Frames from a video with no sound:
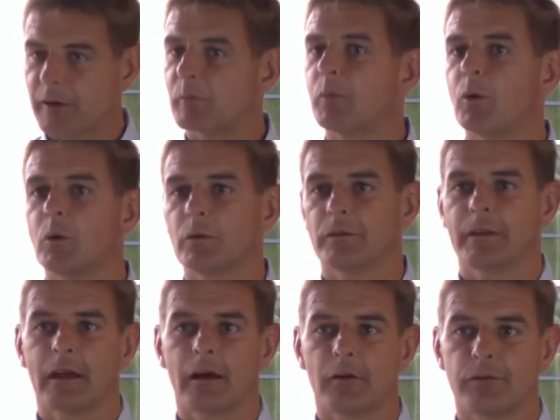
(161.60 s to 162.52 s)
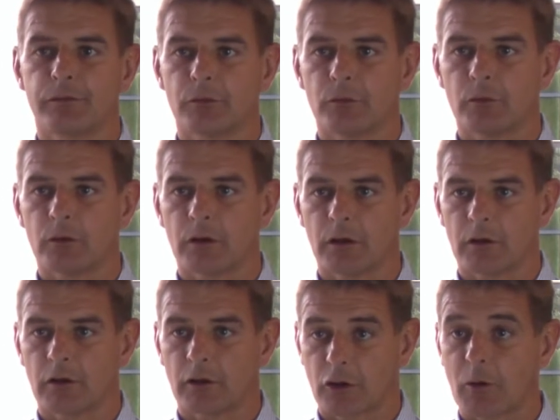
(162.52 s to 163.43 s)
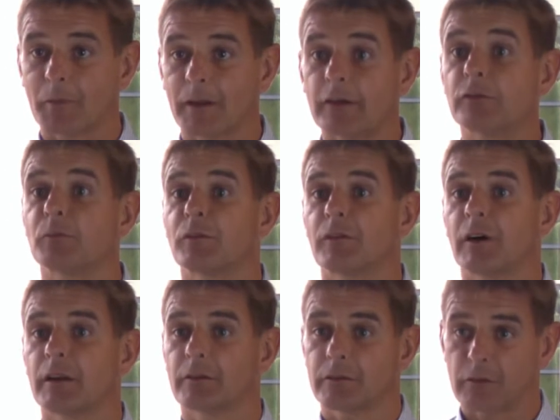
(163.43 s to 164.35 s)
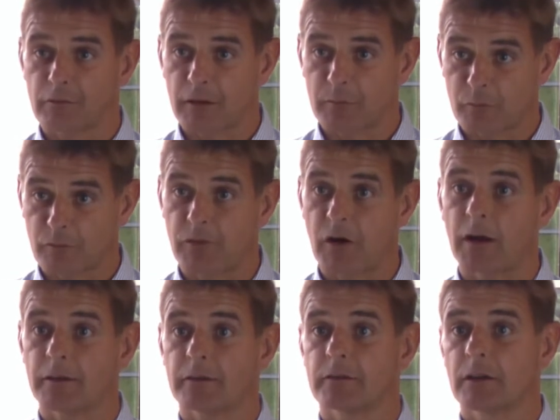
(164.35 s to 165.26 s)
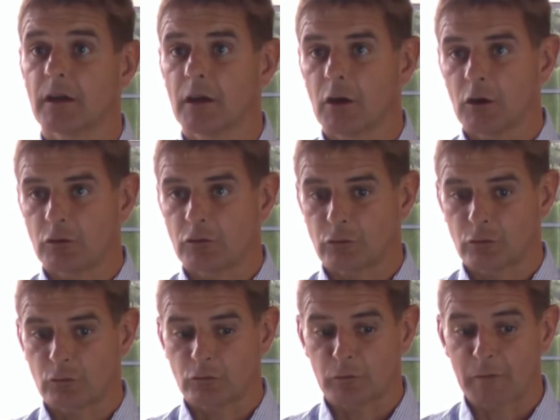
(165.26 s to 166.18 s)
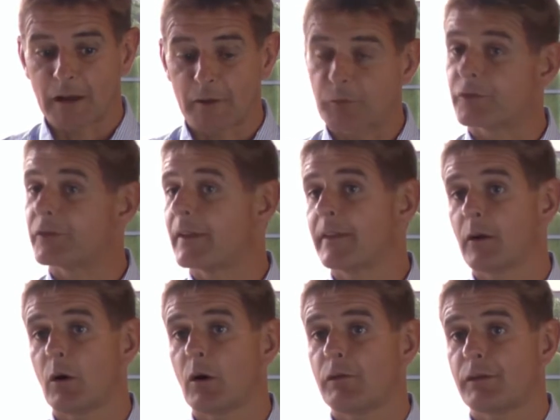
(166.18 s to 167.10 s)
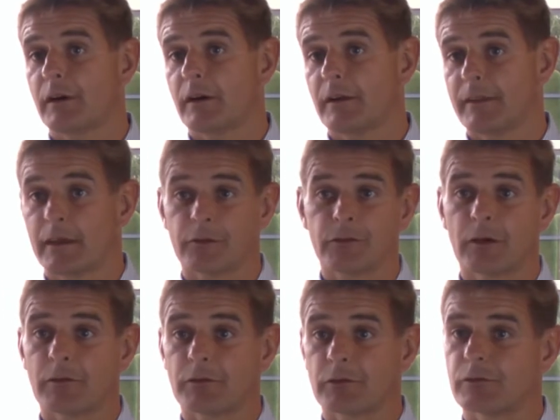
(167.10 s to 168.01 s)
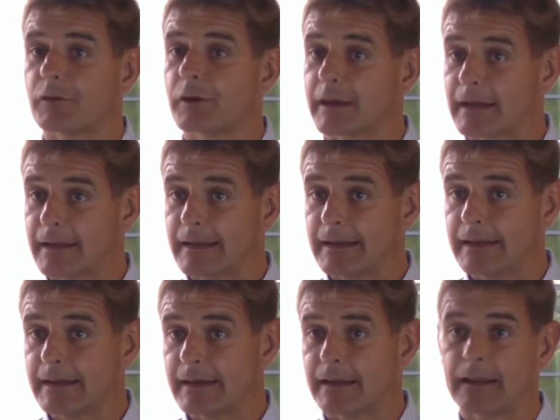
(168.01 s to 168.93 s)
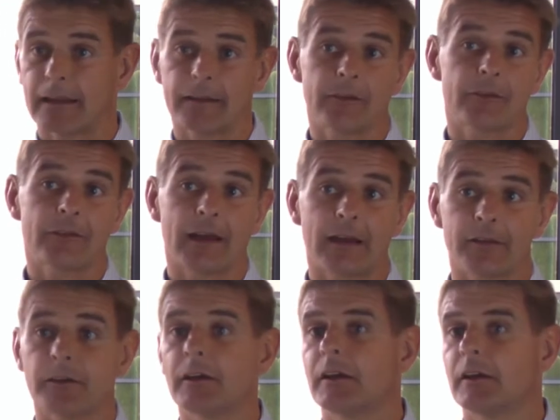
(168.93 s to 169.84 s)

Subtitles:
important now for accommodation providers and event providers to be able to present their offer and their services very clearly and understand,